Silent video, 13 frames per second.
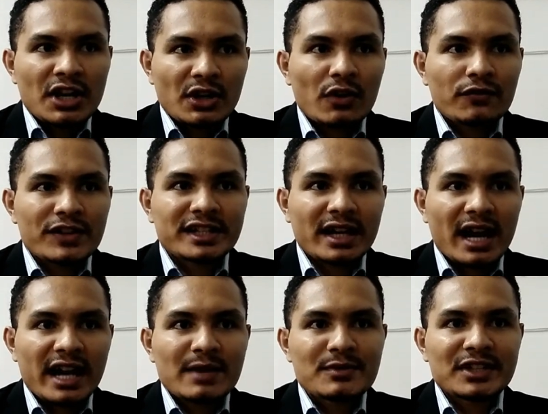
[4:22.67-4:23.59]
non-physical
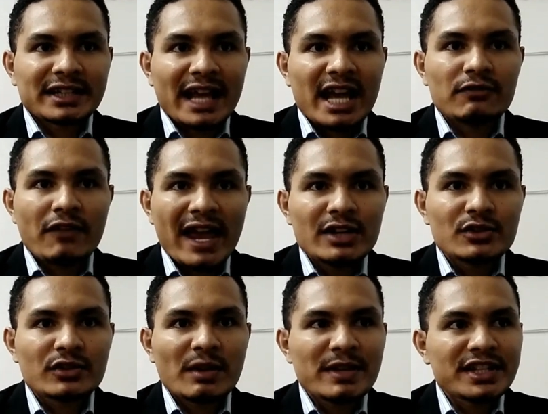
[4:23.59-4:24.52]
items that add value
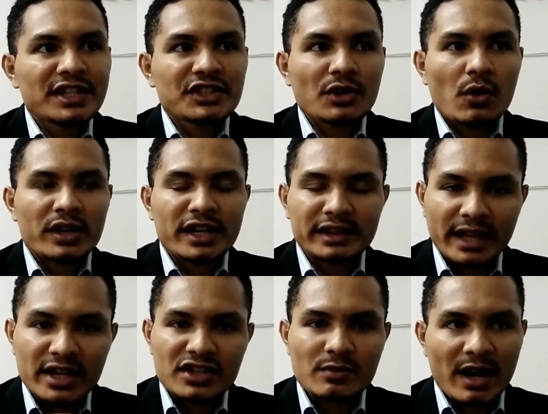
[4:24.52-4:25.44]
to the business or
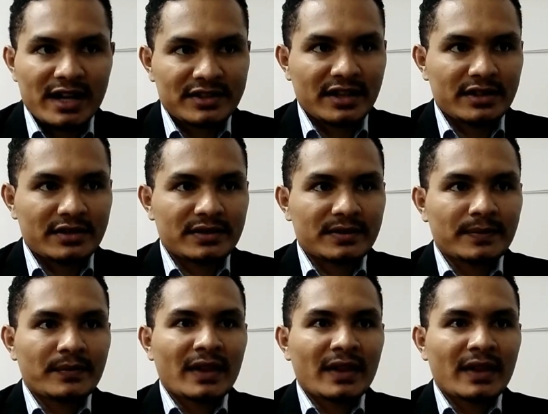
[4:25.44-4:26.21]
intangible assets.